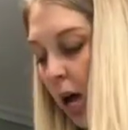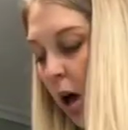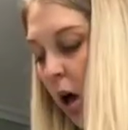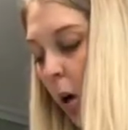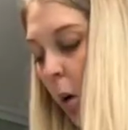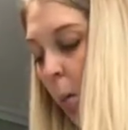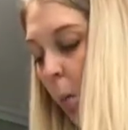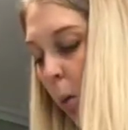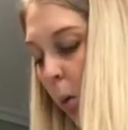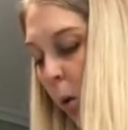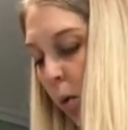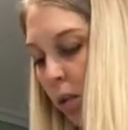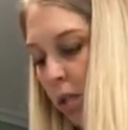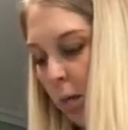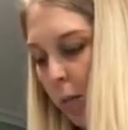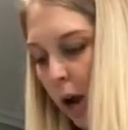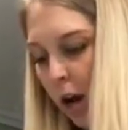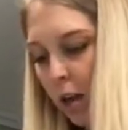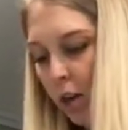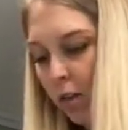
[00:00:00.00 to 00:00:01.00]
pull some
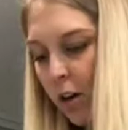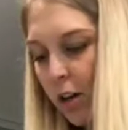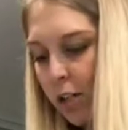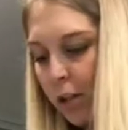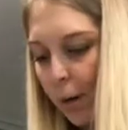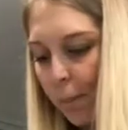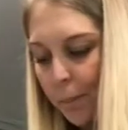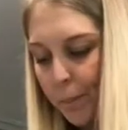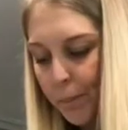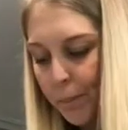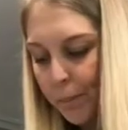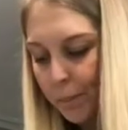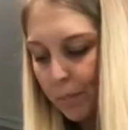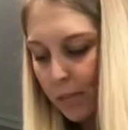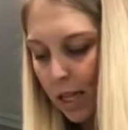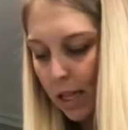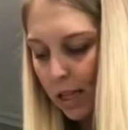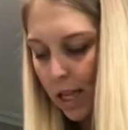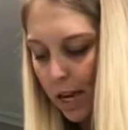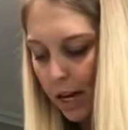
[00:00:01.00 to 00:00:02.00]
out of the freezer
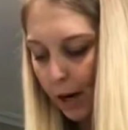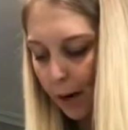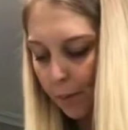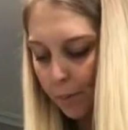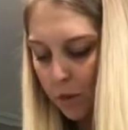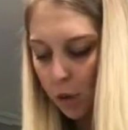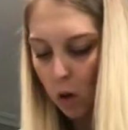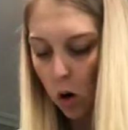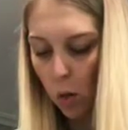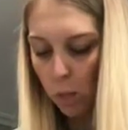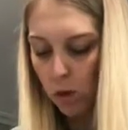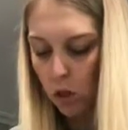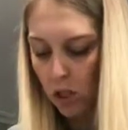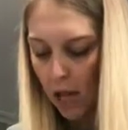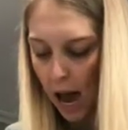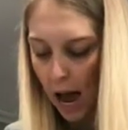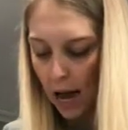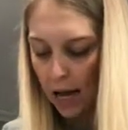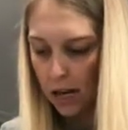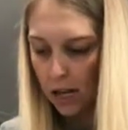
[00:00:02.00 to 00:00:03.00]
later. So I'm just
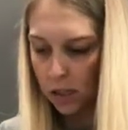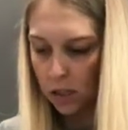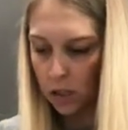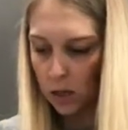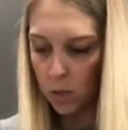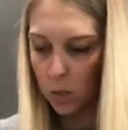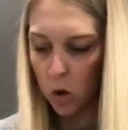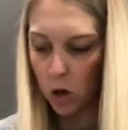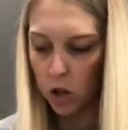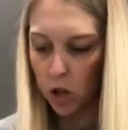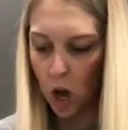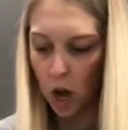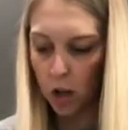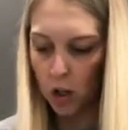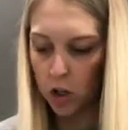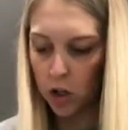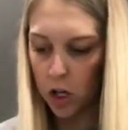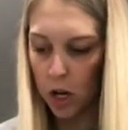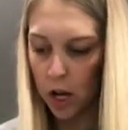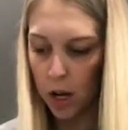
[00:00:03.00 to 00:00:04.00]
adding some more chocolate
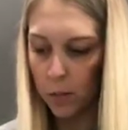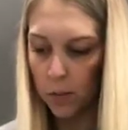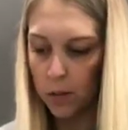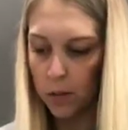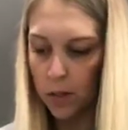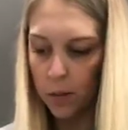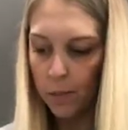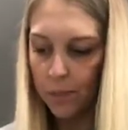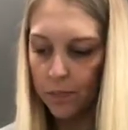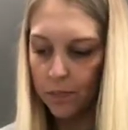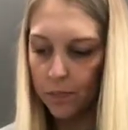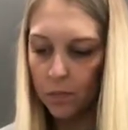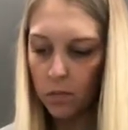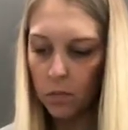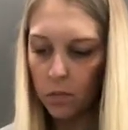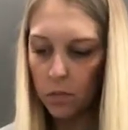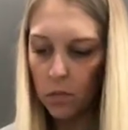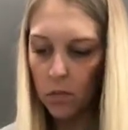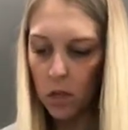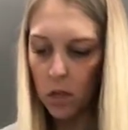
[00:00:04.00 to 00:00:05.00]
chips
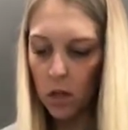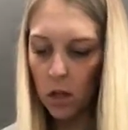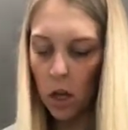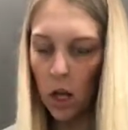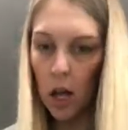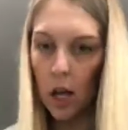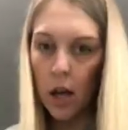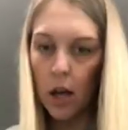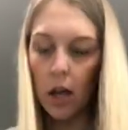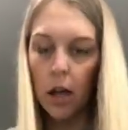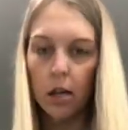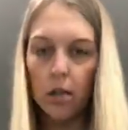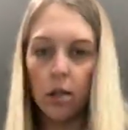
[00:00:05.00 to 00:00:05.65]
so